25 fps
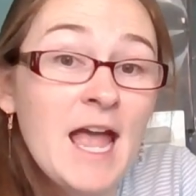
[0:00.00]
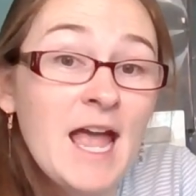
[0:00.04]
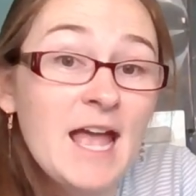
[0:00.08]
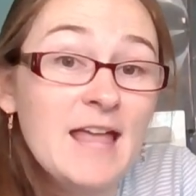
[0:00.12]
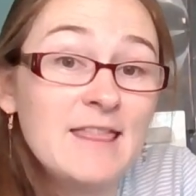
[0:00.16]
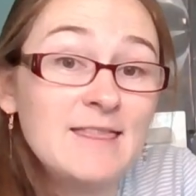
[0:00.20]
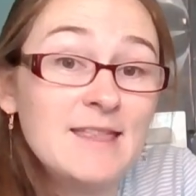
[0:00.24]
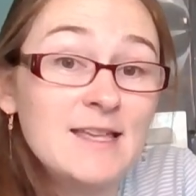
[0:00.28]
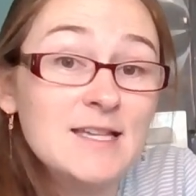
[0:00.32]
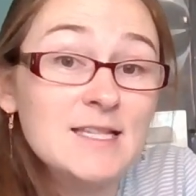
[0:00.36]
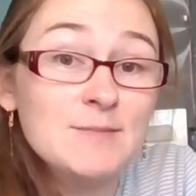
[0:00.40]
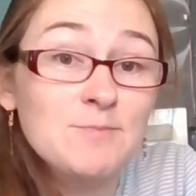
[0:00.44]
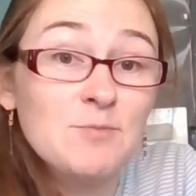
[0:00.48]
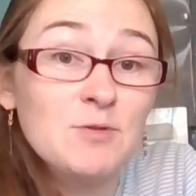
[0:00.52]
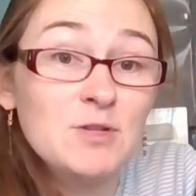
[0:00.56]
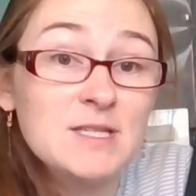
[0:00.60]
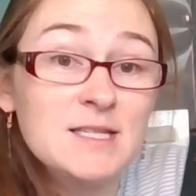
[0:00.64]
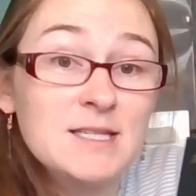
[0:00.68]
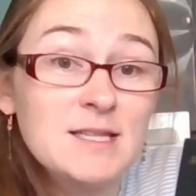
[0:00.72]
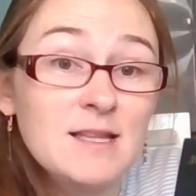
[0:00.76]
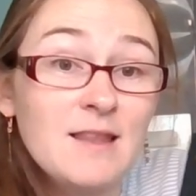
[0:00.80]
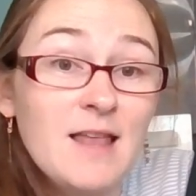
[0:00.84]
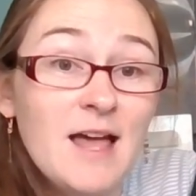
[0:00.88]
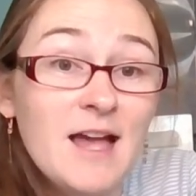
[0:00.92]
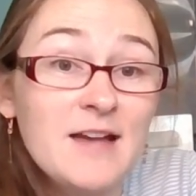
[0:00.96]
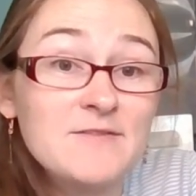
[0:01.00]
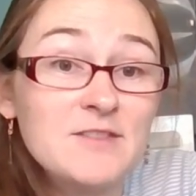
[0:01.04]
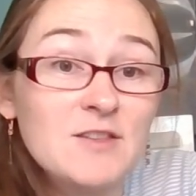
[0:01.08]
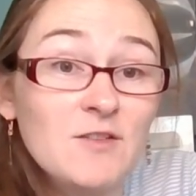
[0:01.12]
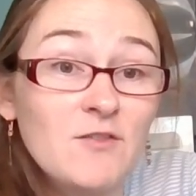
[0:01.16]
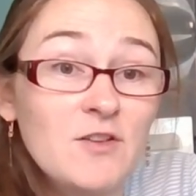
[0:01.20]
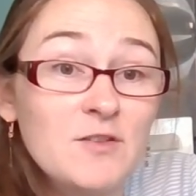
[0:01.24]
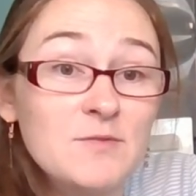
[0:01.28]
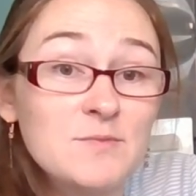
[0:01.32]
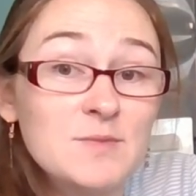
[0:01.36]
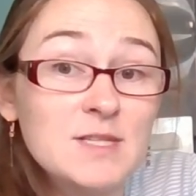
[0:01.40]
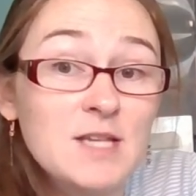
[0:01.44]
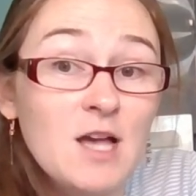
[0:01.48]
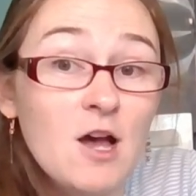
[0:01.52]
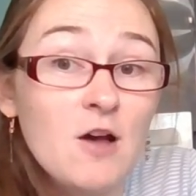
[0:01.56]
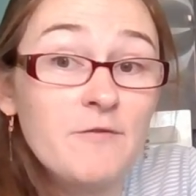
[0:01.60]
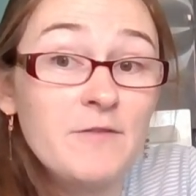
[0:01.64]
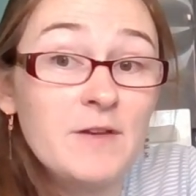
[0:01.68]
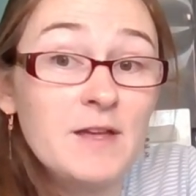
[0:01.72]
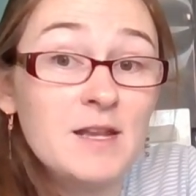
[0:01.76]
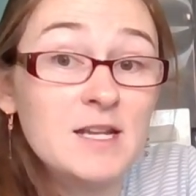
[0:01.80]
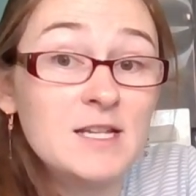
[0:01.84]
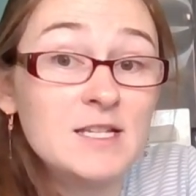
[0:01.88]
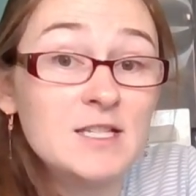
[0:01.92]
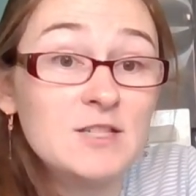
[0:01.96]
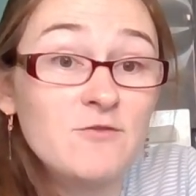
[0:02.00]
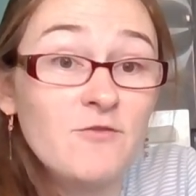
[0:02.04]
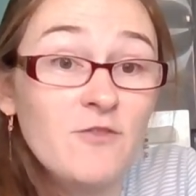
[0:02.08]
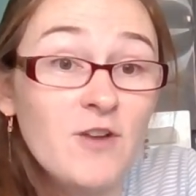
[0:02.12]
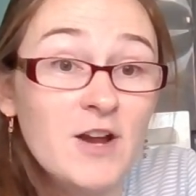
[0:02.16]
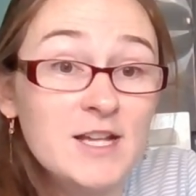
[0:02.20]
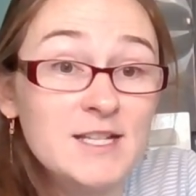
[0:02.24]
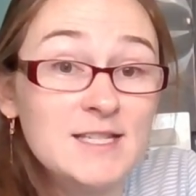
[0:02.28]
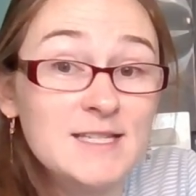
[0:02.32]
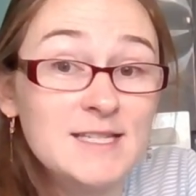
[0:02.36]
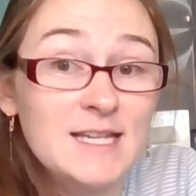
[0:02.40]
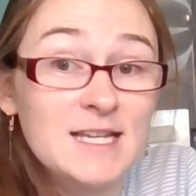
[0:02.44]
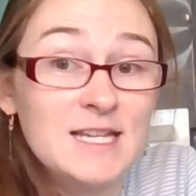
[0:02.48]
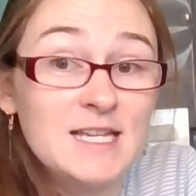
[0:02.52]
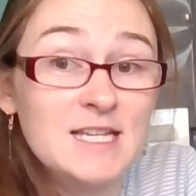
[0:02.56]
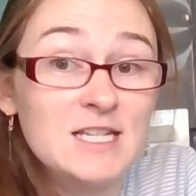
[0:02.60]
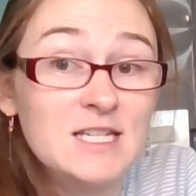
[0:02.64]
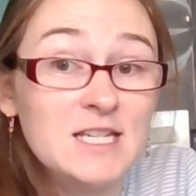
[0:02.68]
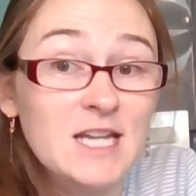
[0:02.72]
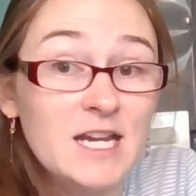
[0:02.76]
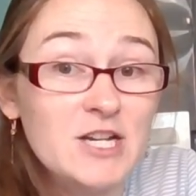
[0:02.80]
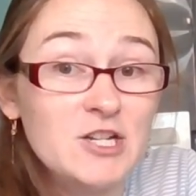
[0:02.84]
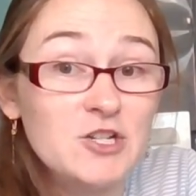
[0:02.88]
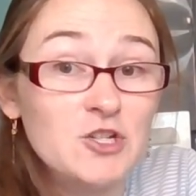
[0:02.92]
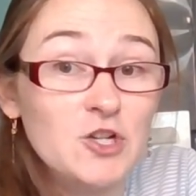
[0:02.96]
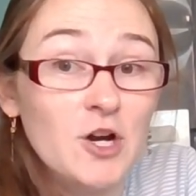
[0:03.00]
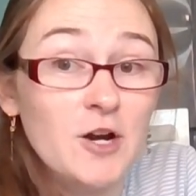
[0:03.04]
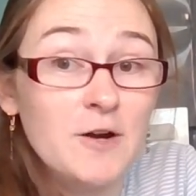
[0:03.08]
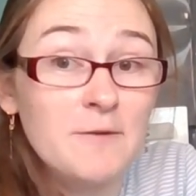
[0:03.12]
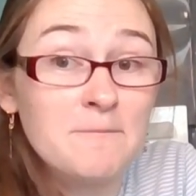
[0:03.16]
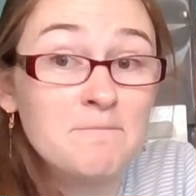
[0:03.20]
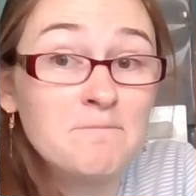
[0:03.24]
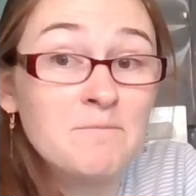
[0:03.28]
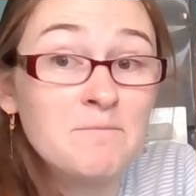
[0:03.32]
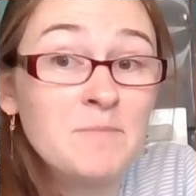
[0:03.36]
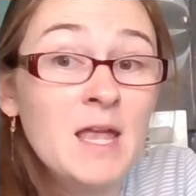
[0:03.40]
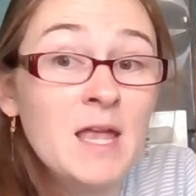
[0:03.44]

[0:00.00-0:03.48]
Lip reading: And this puts the lives of himself and his friends in danger.